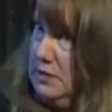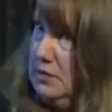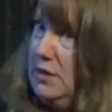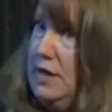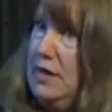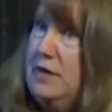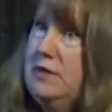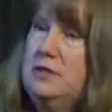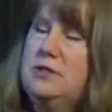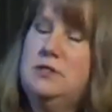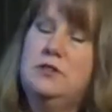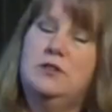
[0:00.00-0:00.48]

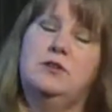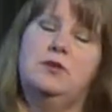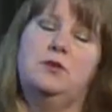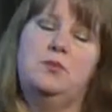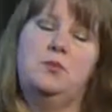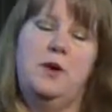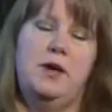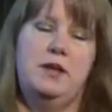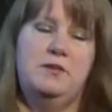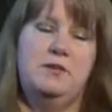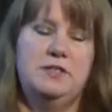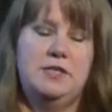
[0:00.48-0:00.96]
Okay, that's a good
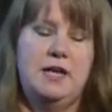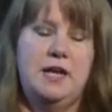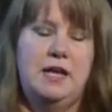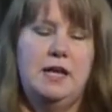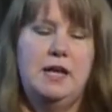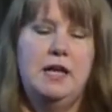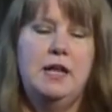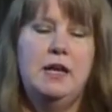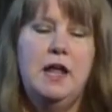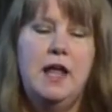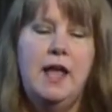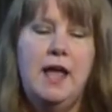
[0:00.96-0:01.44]
way of
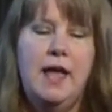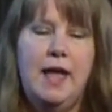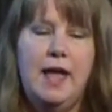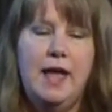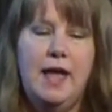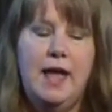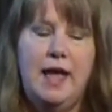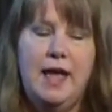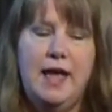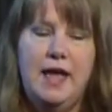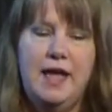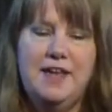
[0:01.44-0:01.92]
saying it.
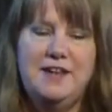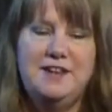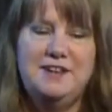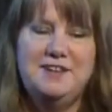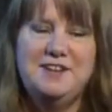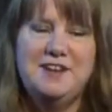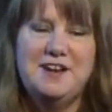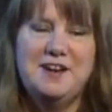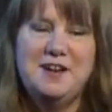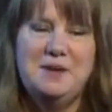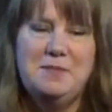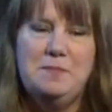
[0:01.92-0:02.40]

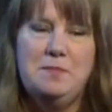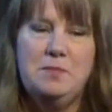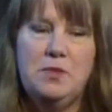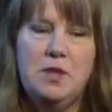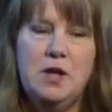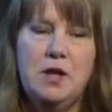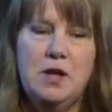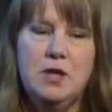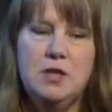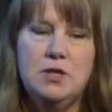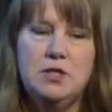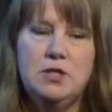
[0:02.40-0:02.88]
And
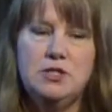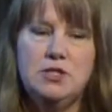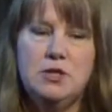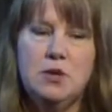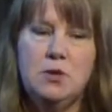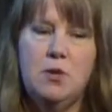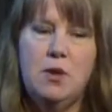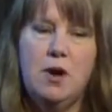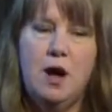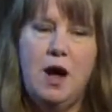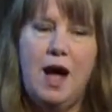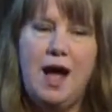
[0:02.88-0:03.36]

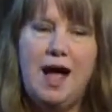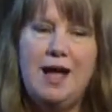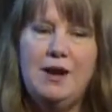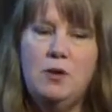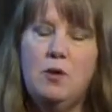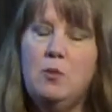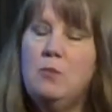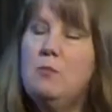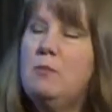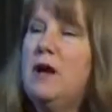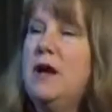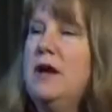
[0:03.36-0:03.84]
so I
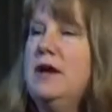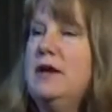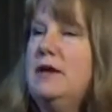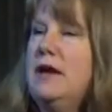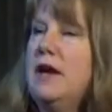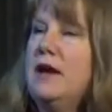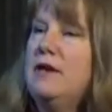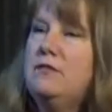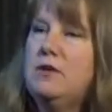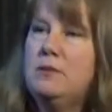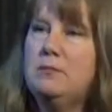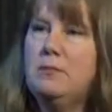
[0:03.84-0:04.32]
don't mind
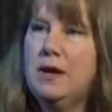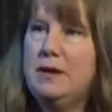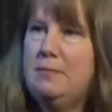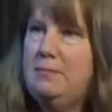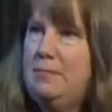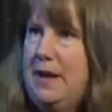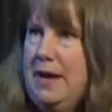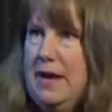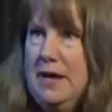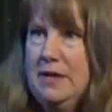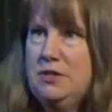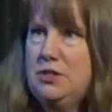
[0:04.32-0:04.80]
having my
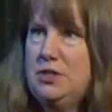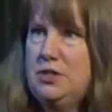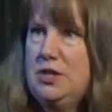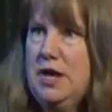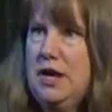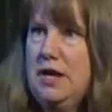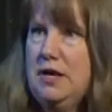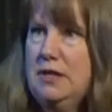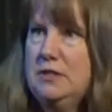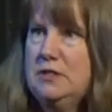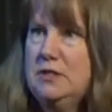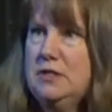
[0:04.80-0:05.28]
bag
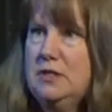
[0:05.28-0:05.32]
checked.